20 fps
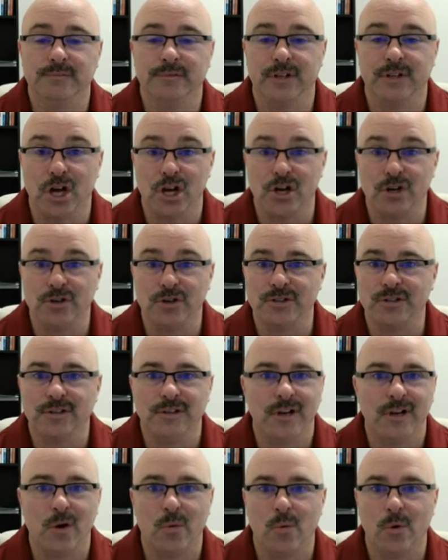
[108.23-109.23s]
gutters,
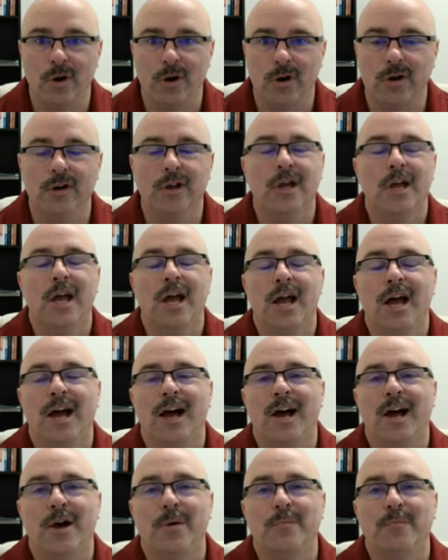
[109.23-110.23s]
not water,
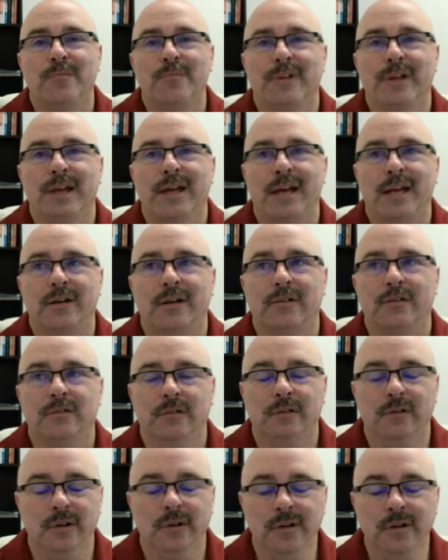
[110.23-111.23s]
and
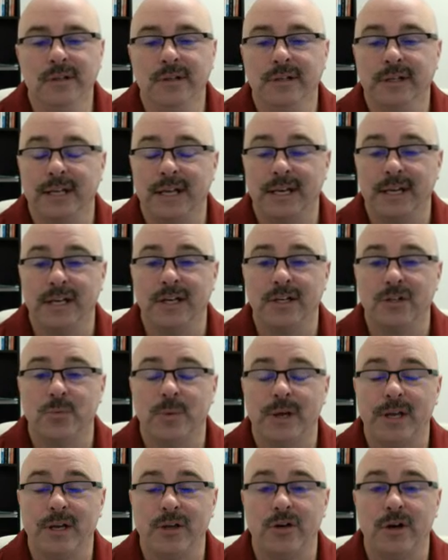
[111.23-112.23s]
getting its
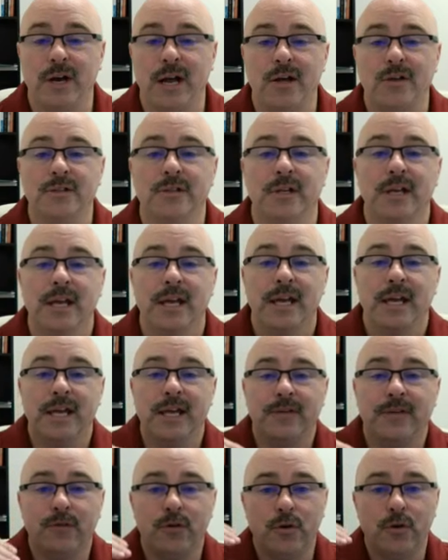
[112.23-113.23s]
way into your house.
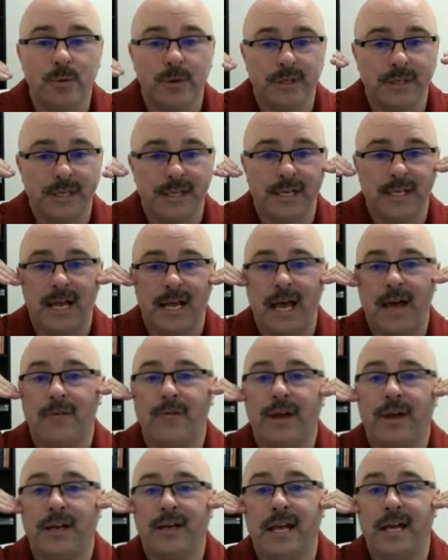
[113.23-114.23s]
If you indeed
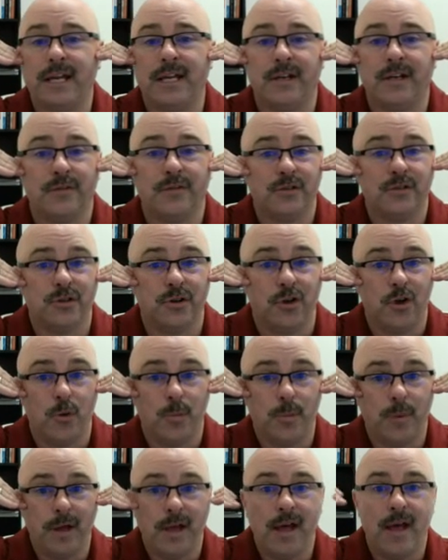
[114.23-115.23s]
have a negative
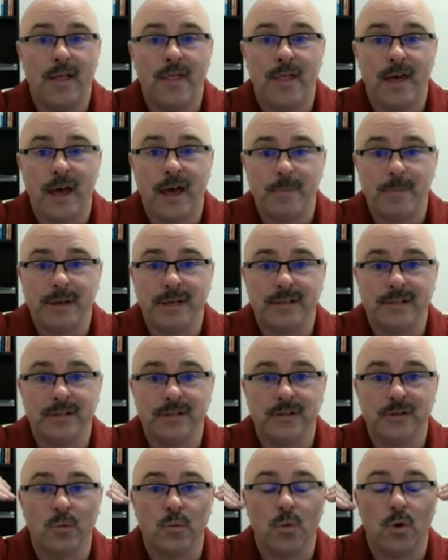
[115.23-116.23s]
slope, that means
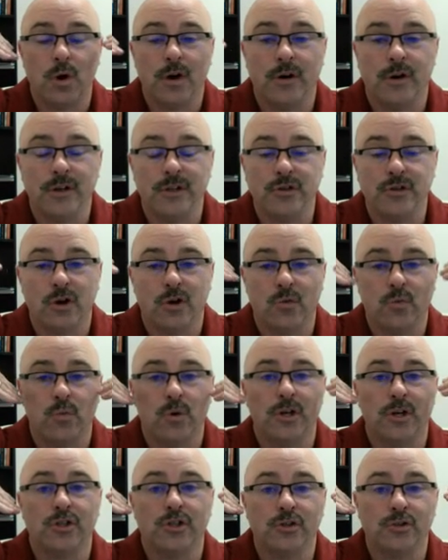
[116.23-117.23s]
that the water is all
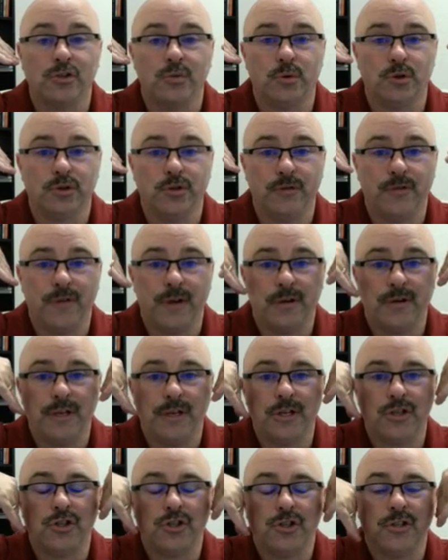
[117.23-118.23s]
rushing towards your
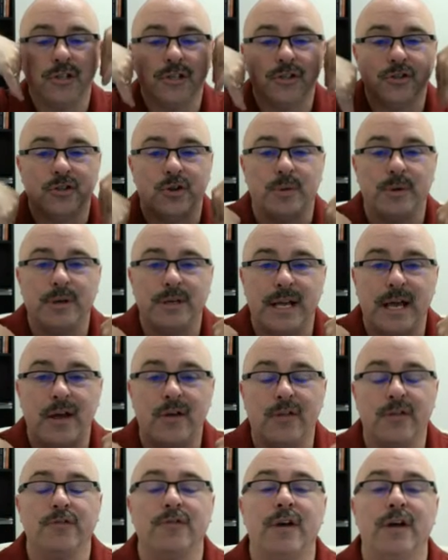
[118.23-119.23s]
foundation. It's going
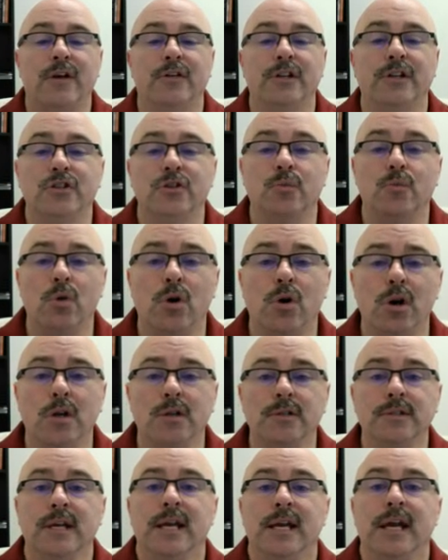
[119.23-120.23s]
down the foundation
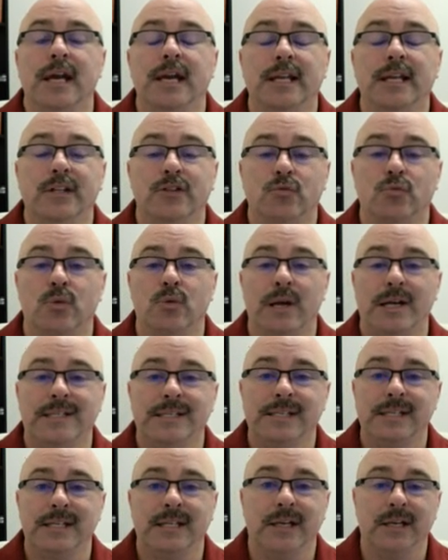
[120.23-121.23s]
walls and it's
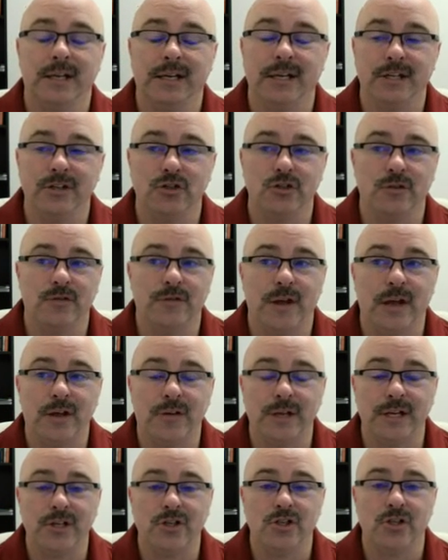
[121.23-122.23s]
resting against your
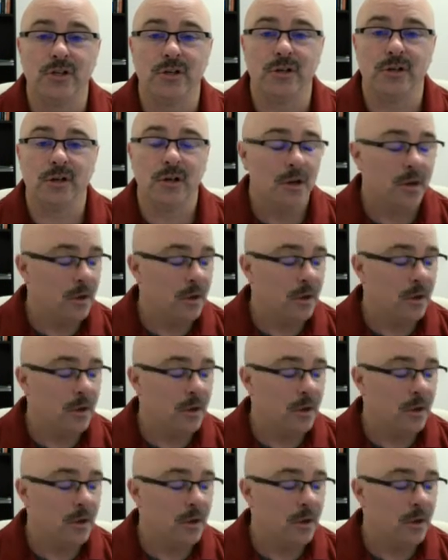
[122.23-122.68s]
foundation.